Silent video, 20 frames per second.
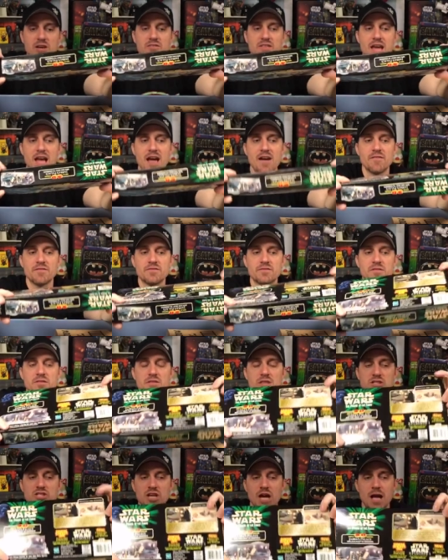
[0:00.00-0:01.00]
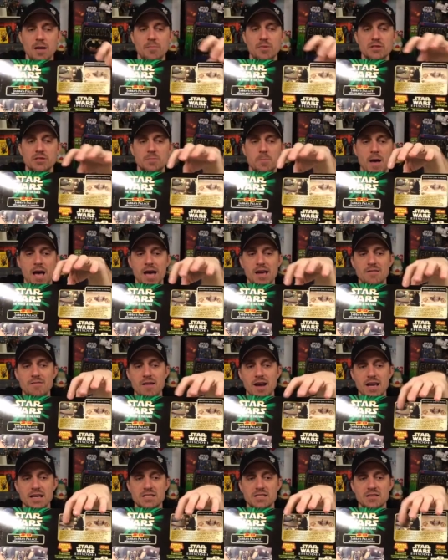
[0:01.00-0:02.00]
they have the Jabba's pod
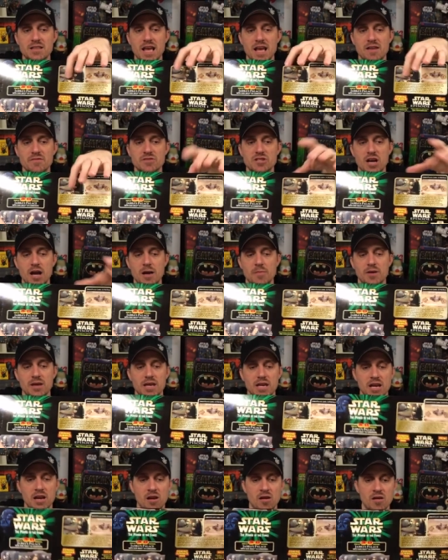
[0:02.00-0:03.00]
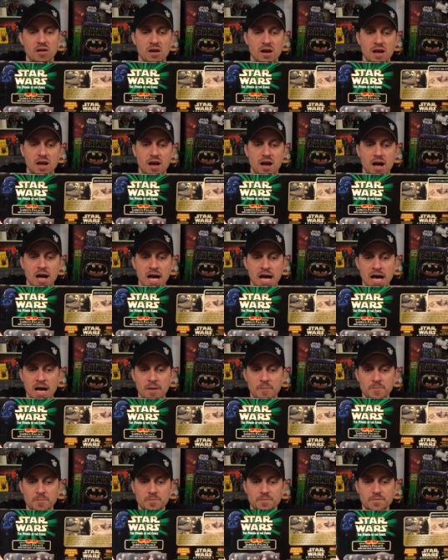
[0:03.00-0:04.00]
race, and they have Jabba here. The
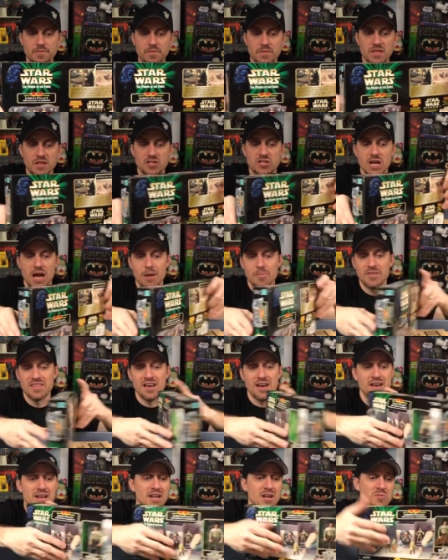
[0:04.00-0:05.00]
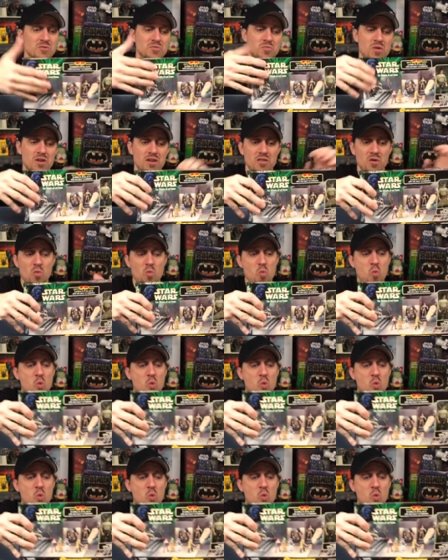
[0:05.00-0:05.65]
Jabba the Hutt here was one of the